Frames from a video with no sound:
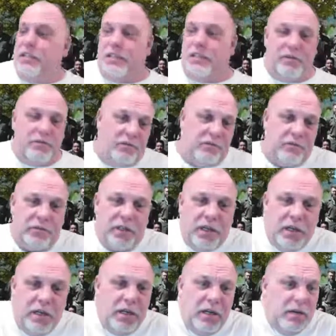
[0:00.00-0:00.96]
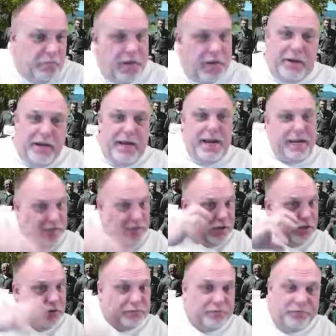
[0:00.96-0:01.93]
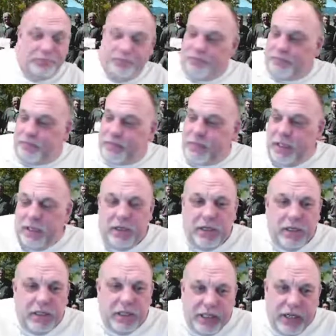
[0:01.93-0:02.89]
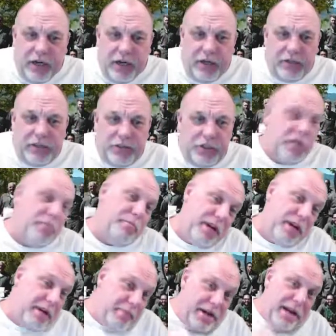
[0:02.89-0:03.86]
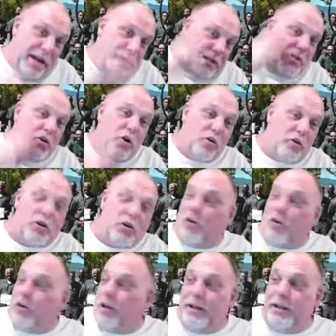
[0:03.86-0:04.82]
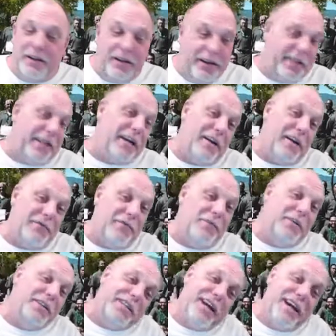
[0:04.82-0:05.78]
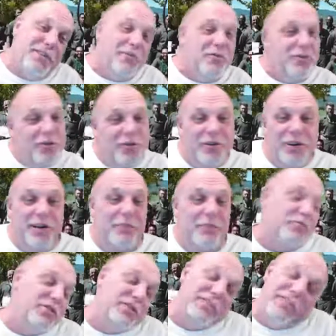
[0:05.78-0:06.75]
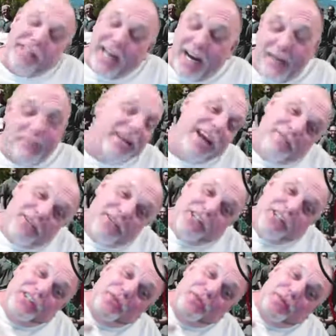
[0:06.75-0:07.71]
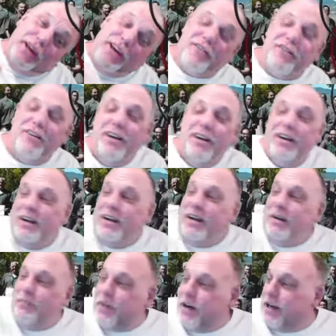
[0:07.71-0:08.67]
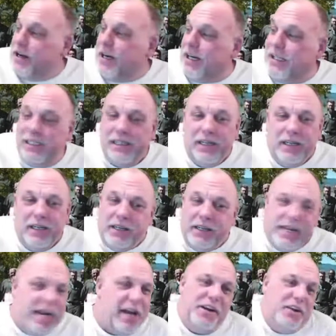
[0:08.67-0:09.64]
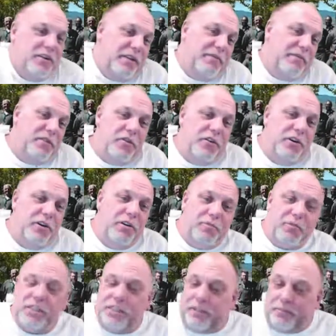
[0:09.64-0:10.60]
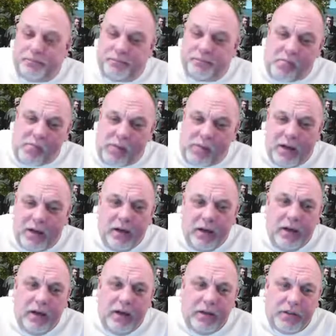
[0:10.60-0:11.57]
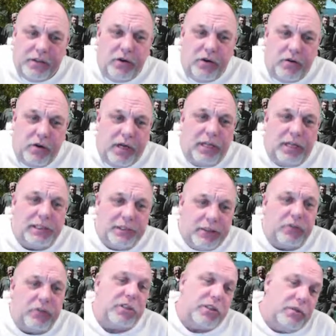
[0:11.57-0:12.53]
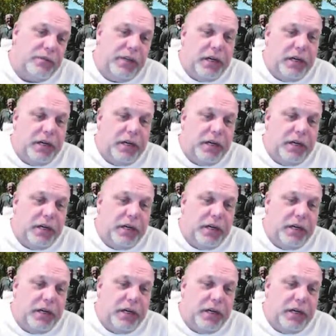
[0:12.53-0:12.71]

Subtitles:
and maybe they had a little, Jim Beam in that Coca-Cola that they got from the side of the road in a prison camp. They have it a little better. But, you don't even know you're in prison. So there's some,